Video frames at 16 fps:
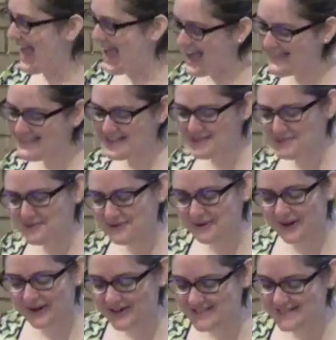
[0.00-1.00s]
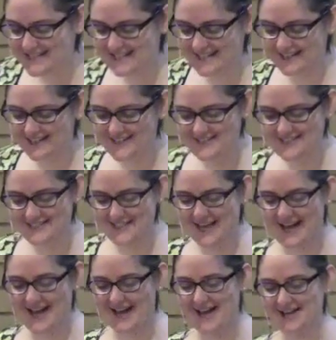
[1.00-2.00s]
then through her tears,
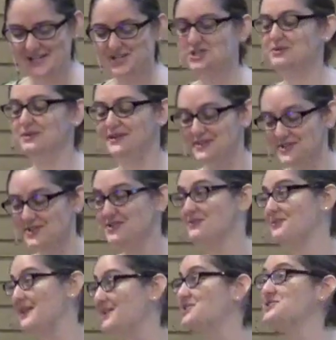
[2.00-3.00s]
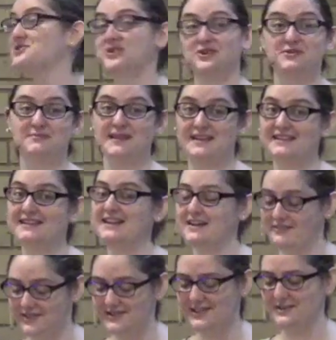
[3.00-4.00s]
she reassured me that
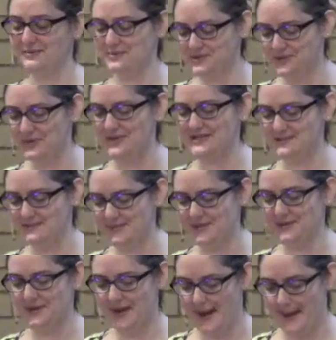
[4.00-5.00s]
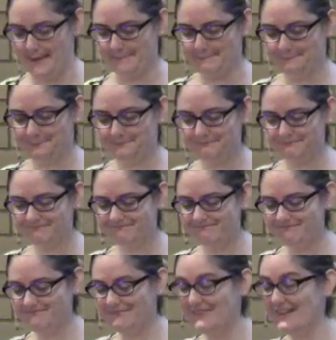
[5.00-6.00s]
everything was going to be okay.
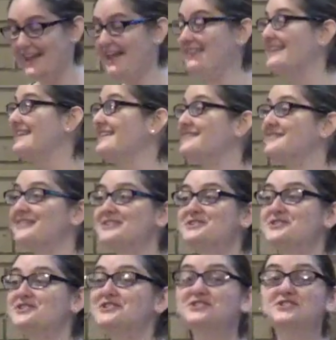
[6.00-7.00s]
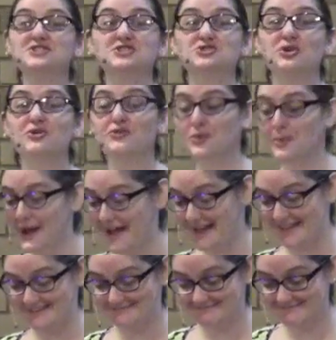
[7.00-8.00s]
And then eventually she drove
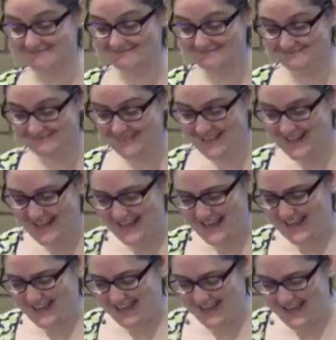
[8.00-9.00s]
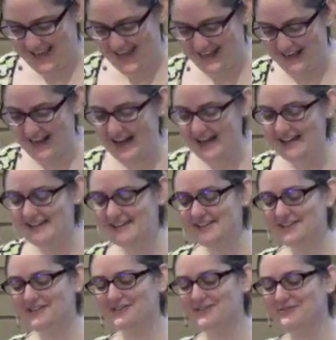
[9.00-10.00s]
away. And
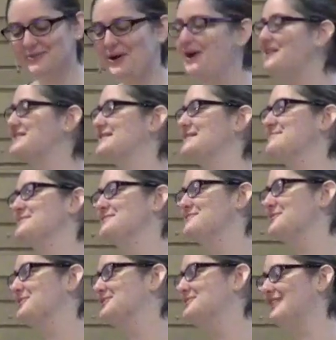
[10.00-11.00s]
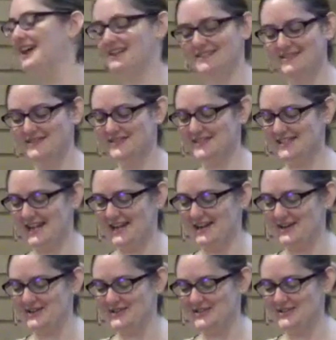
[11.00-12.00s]
I walked up the 4 flights of
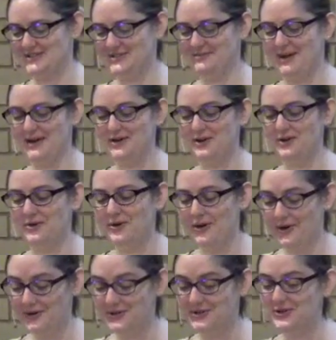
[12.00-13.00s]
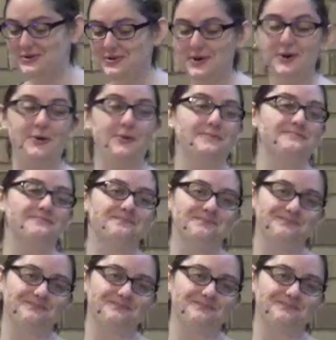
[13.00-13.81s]
stairs to my new home.